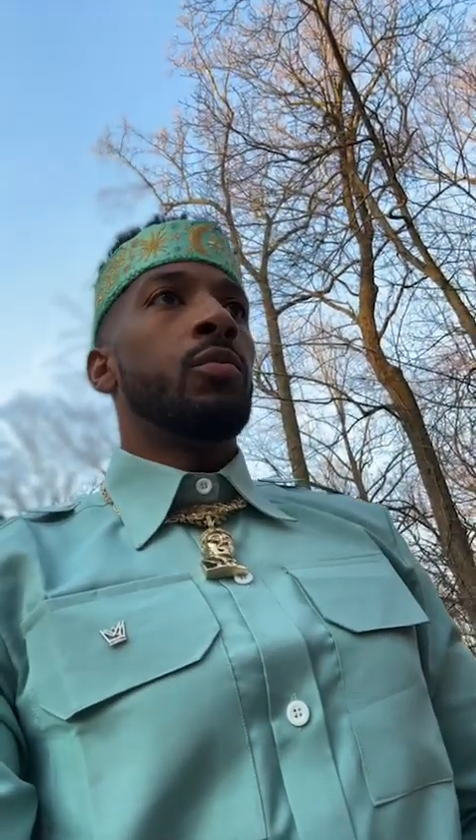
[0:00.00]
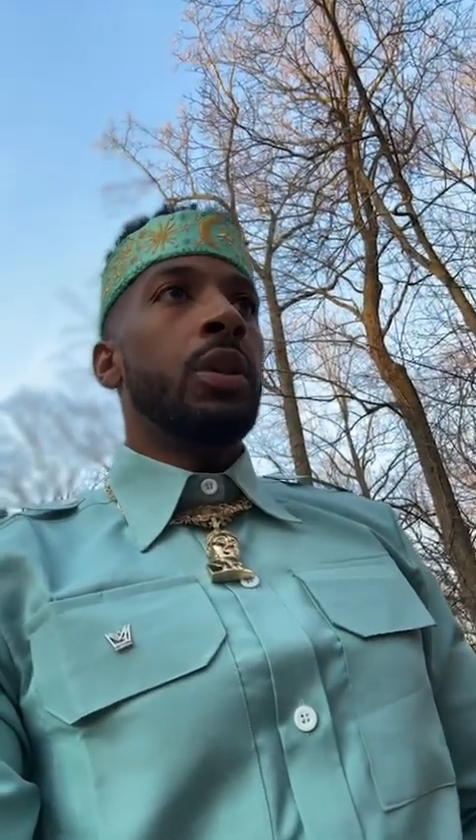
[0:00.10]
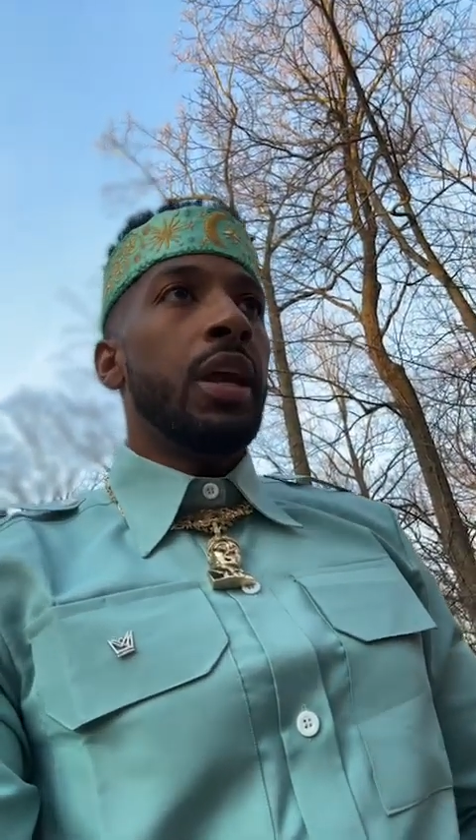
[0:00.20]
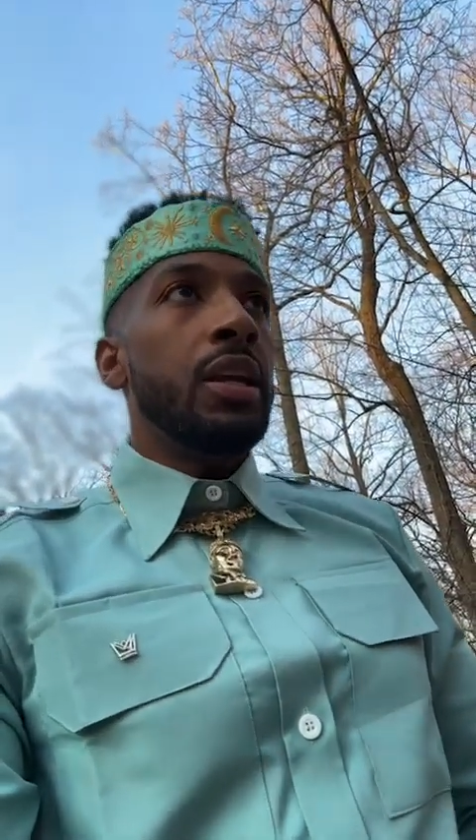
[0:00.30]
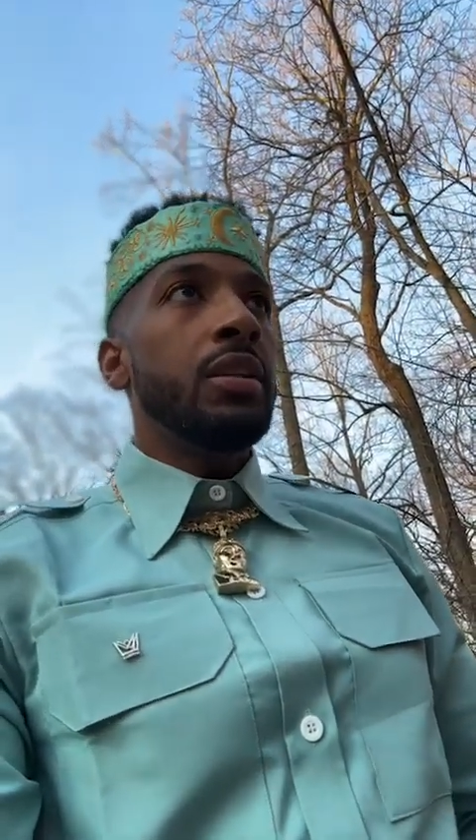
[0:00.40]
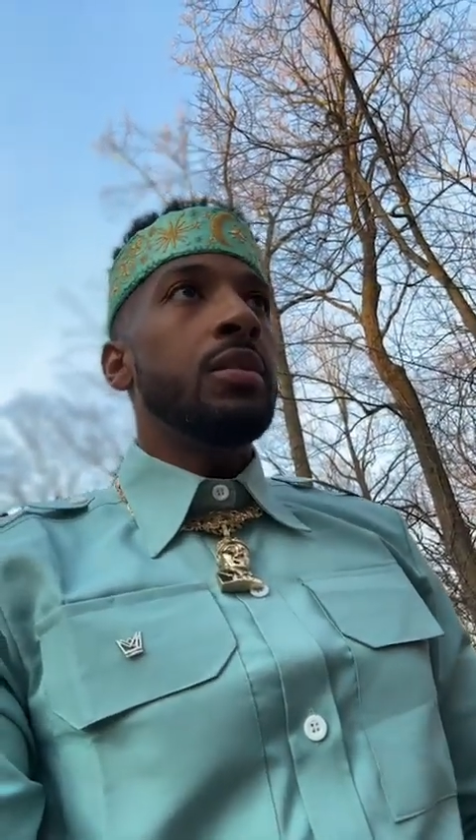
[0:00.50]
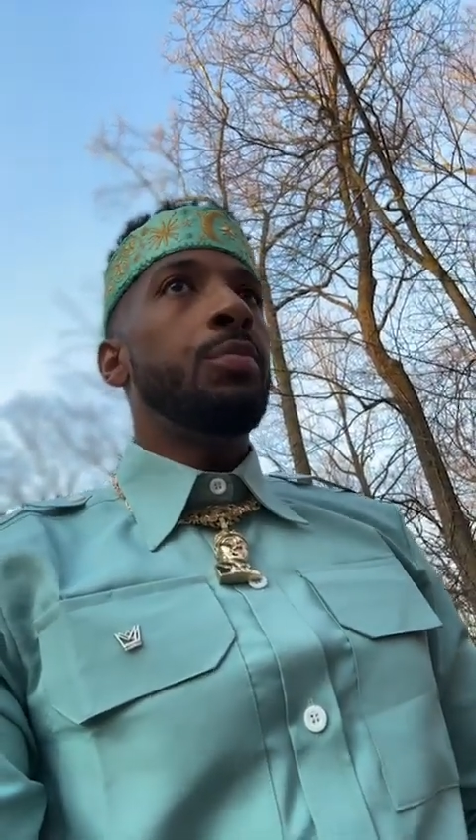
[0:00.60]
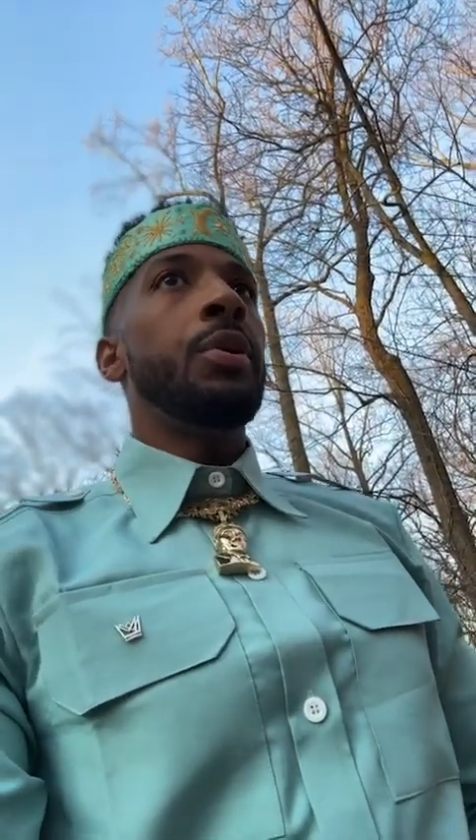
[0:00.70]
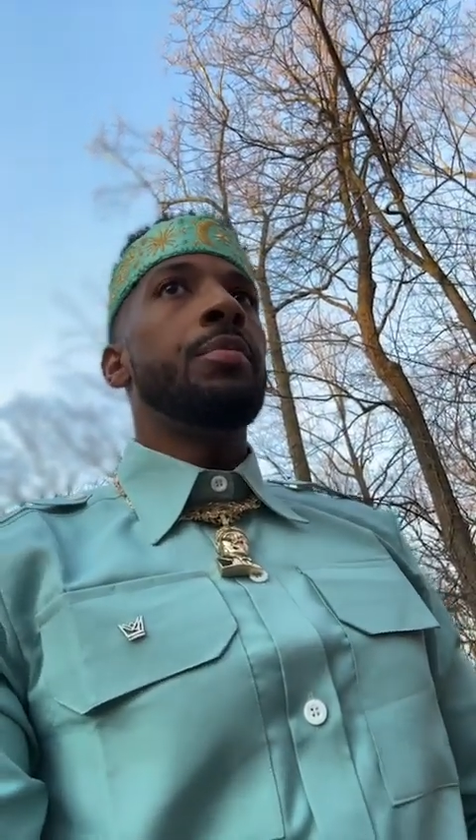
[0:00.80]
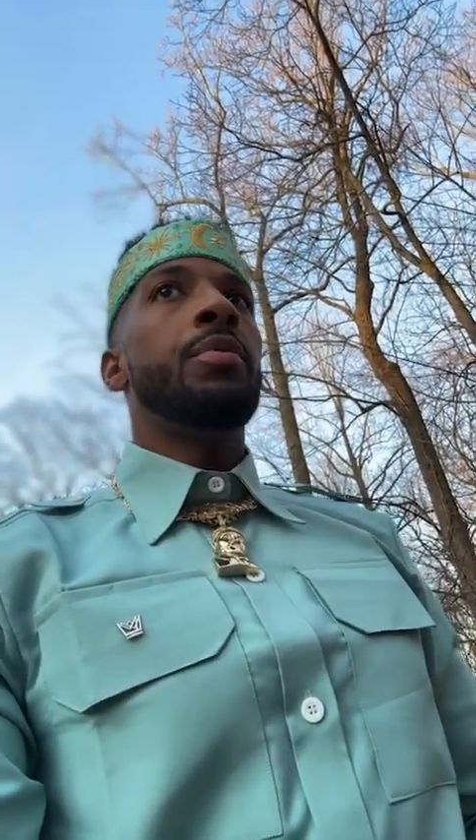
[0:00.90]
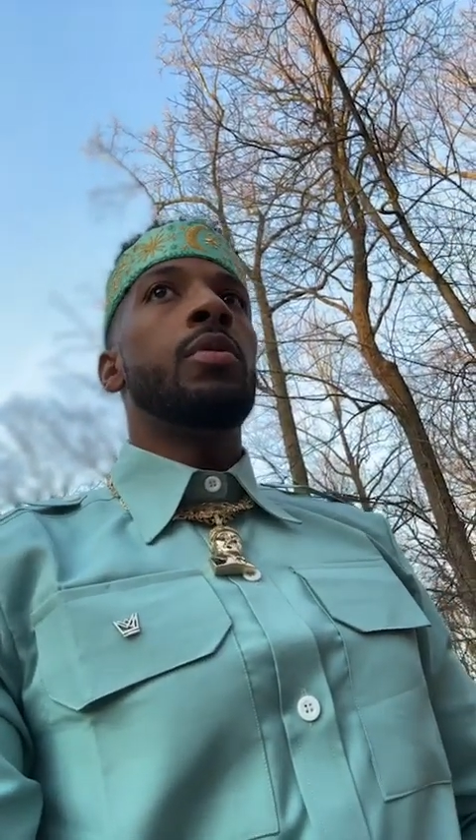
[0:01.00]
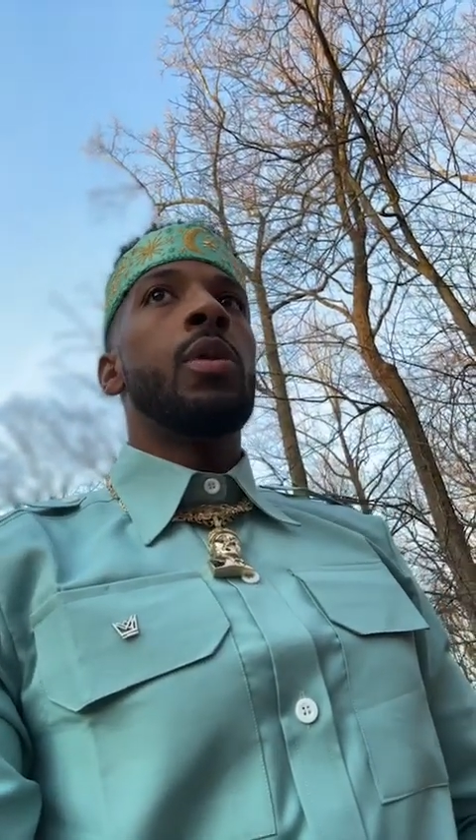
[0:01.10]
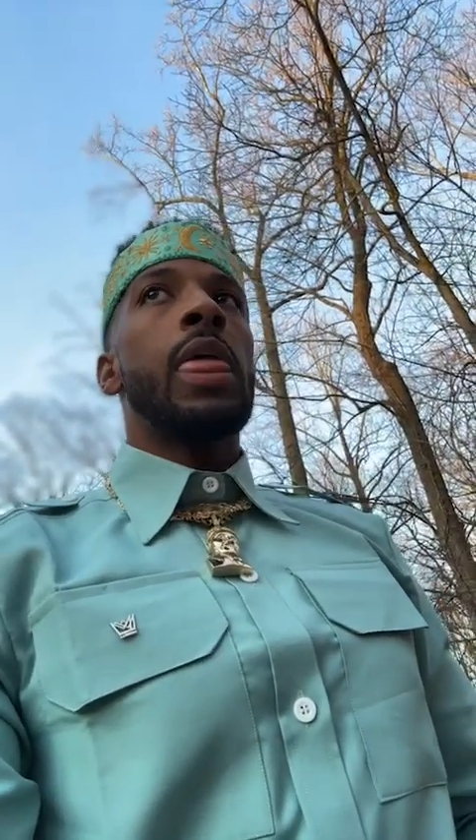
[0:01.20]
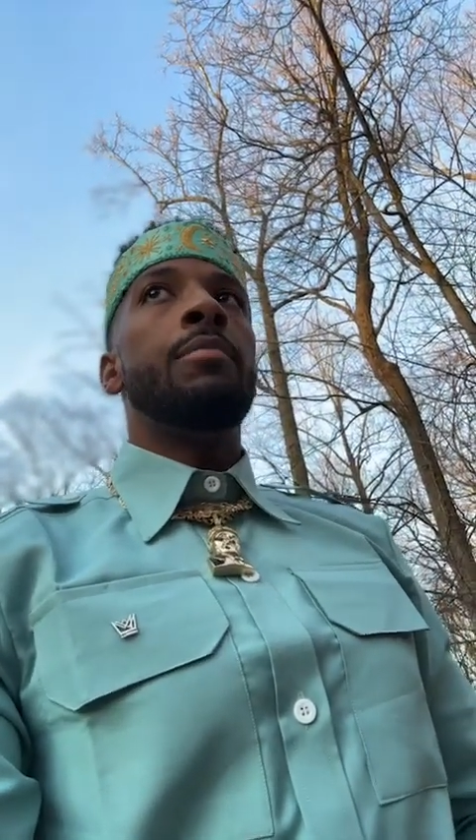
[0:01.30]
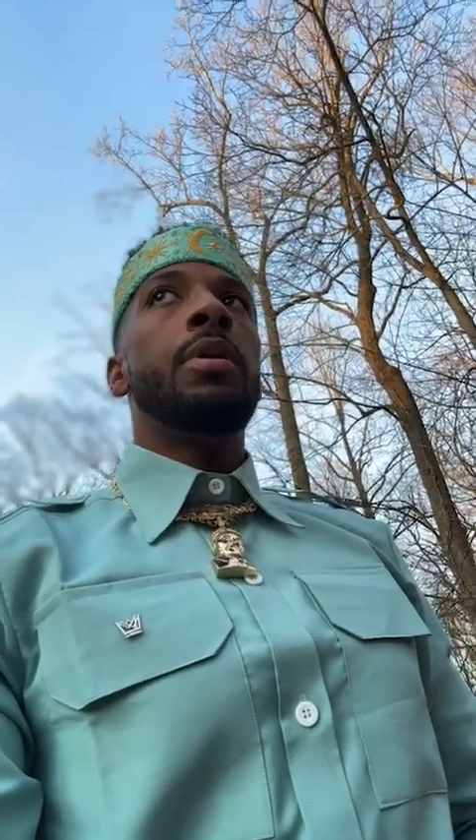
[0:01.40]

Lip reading: Relating to people